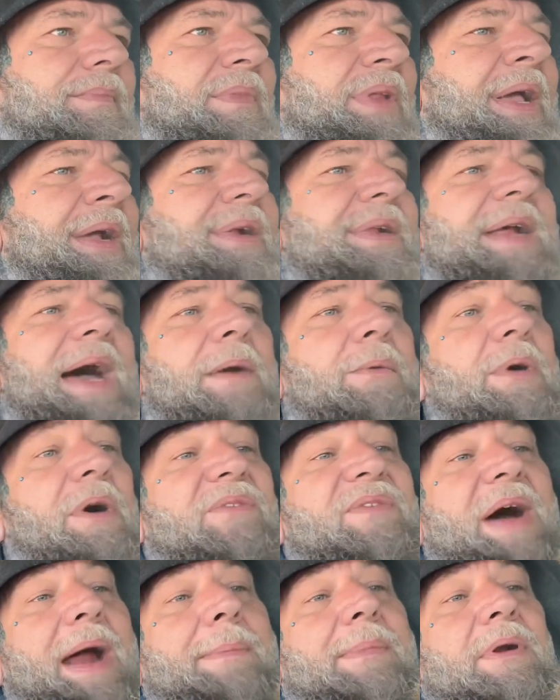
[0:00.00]
It's not real
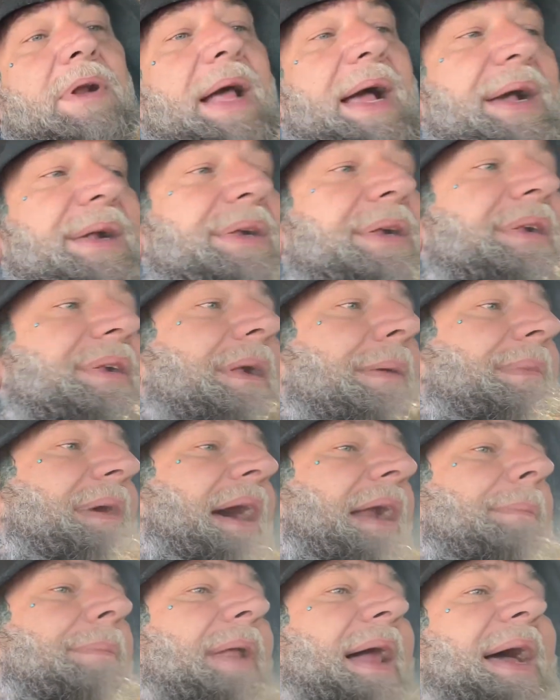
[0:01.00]
fiberglass. It's some
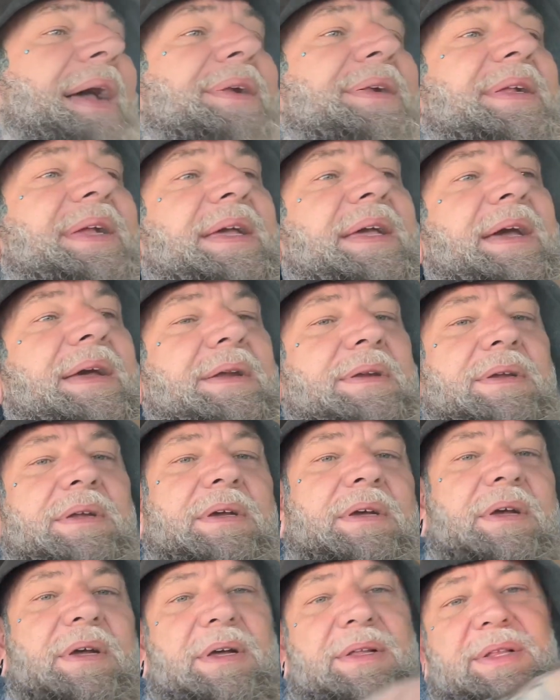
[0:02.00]
kind of plastic, and
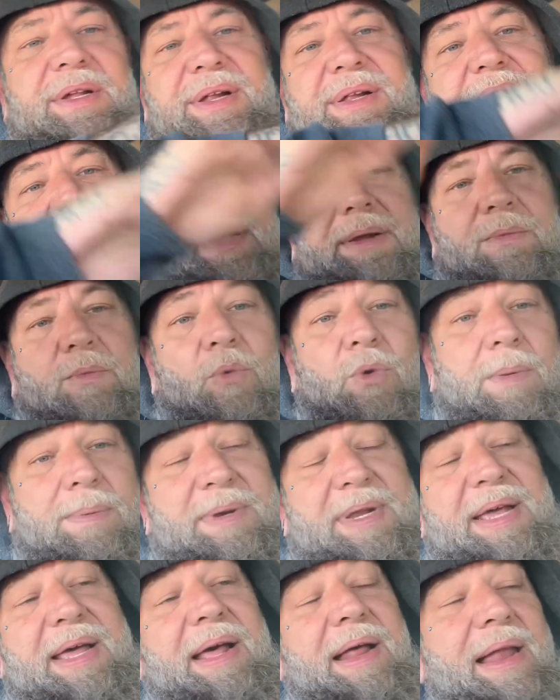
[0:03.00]
the sun
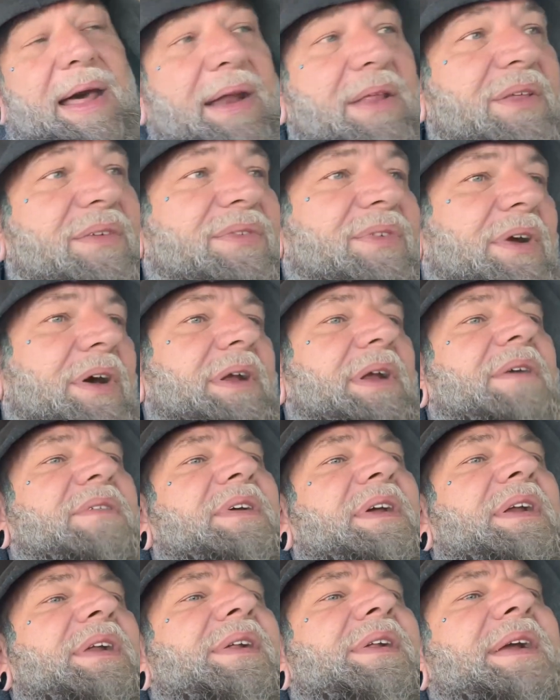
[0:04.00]
warped the hell out of the front of
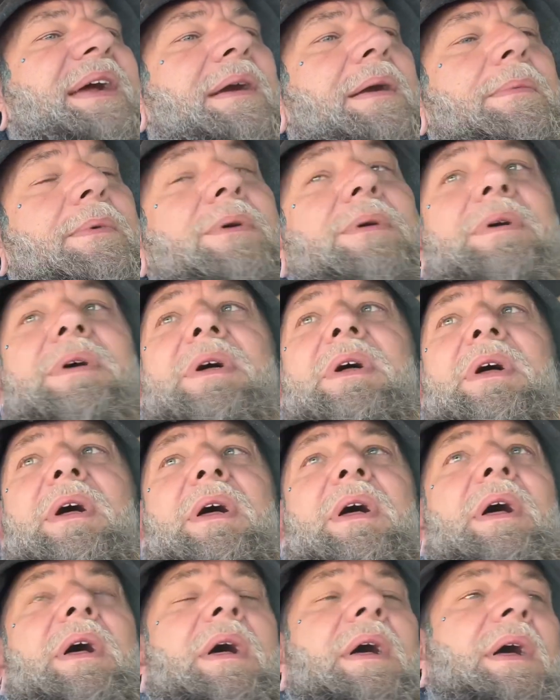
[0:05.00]
it. It's terrible.
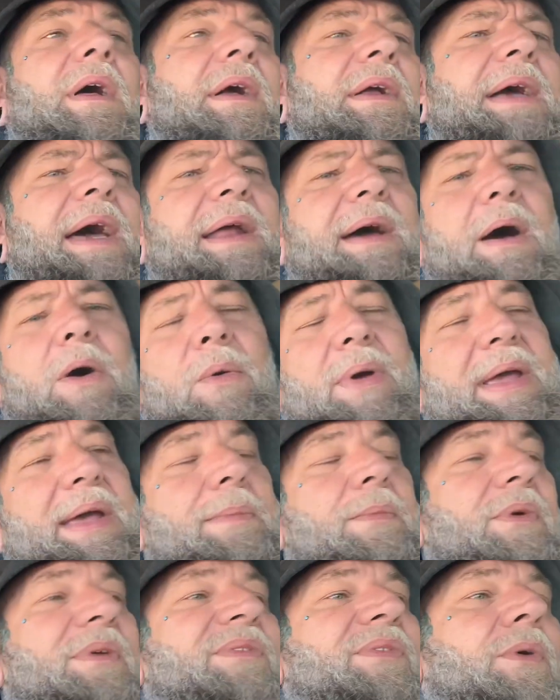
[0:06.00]
Got an
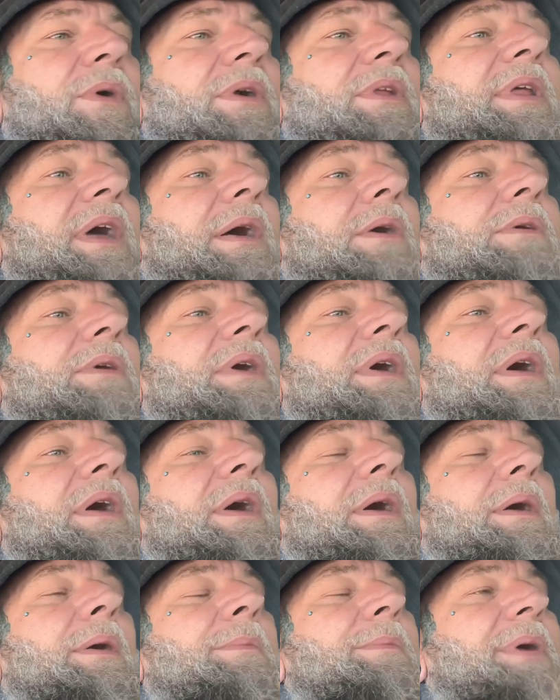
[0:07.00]
OEM one for it, though.
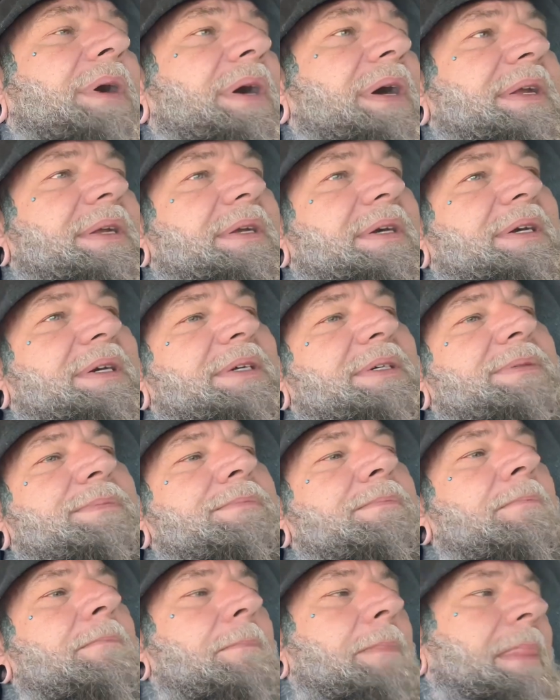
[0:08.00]
But
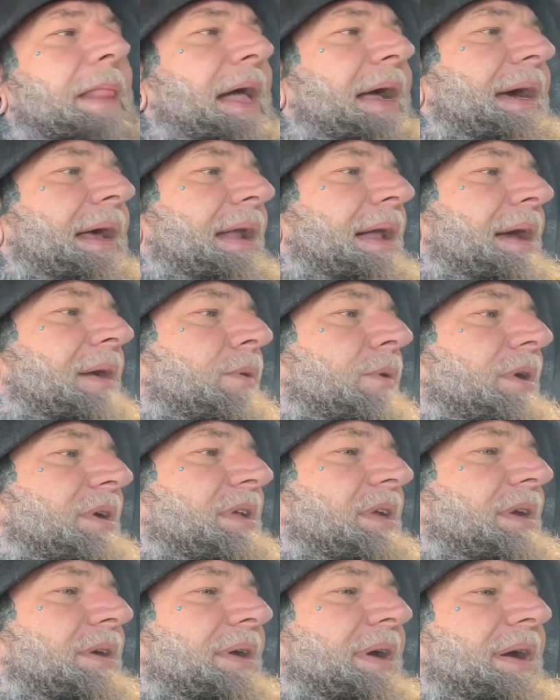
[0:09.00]
I got a lot of work
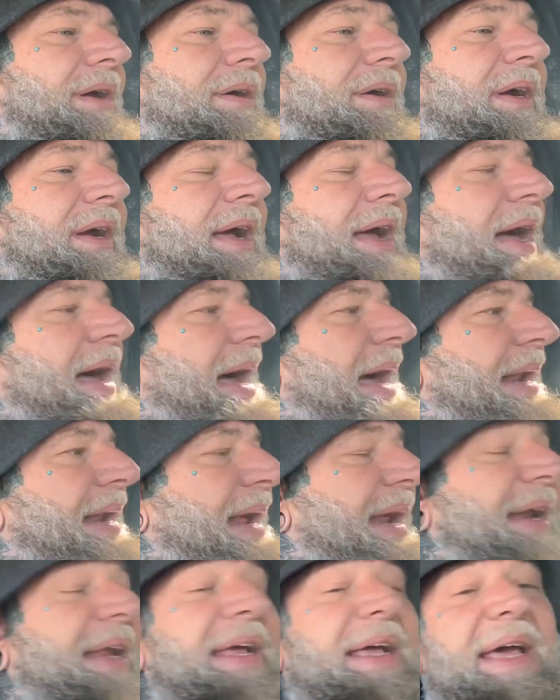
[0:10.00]
to do here. I
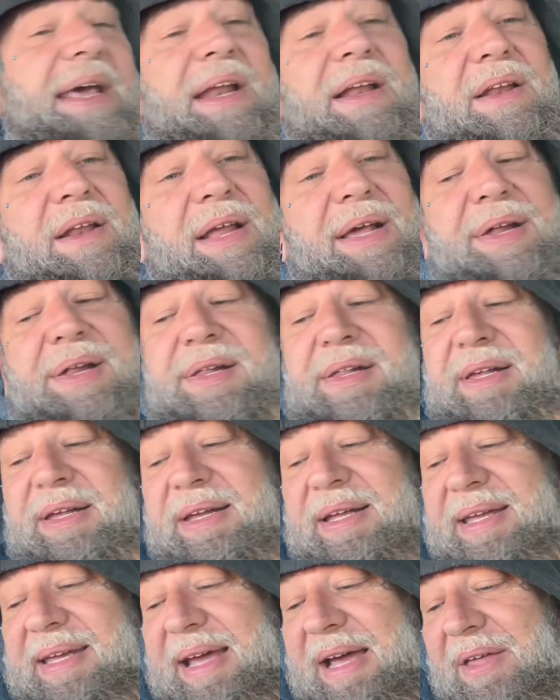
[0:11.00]
need to get a list
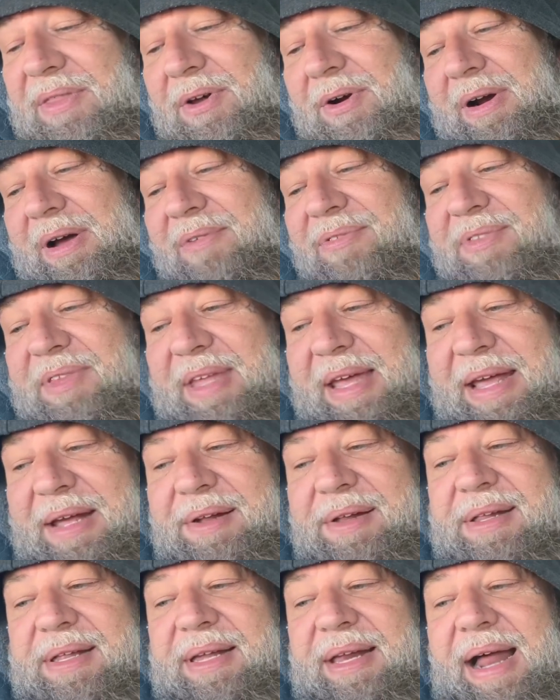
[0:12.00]
together of
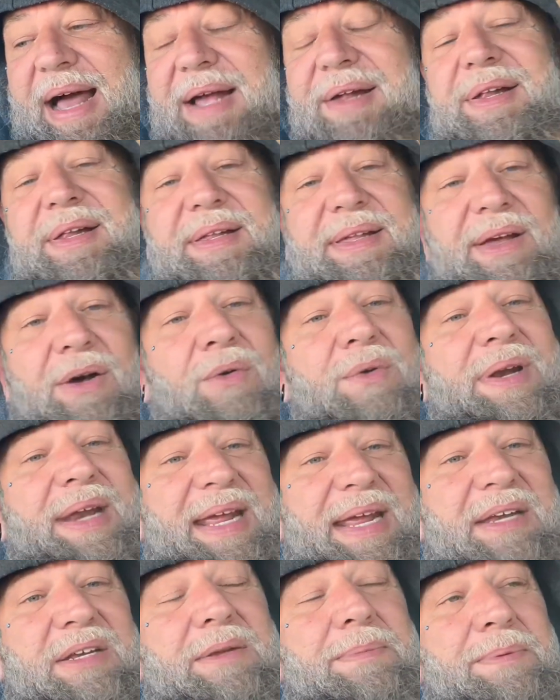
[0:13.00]
things that I still
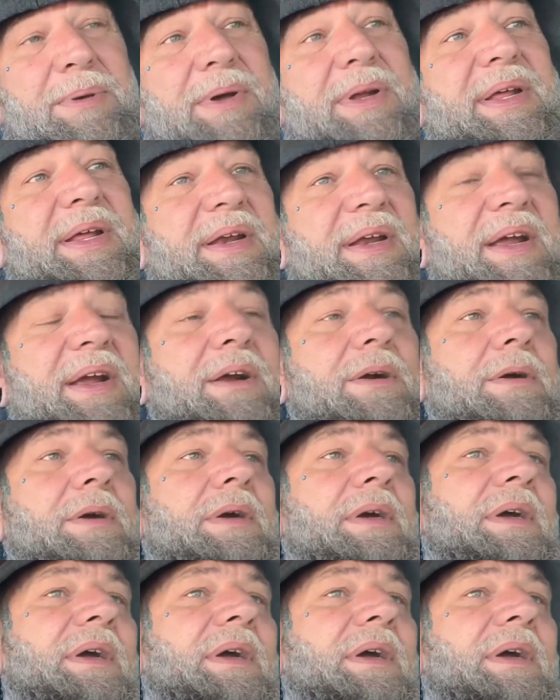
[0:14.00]
need to put in here.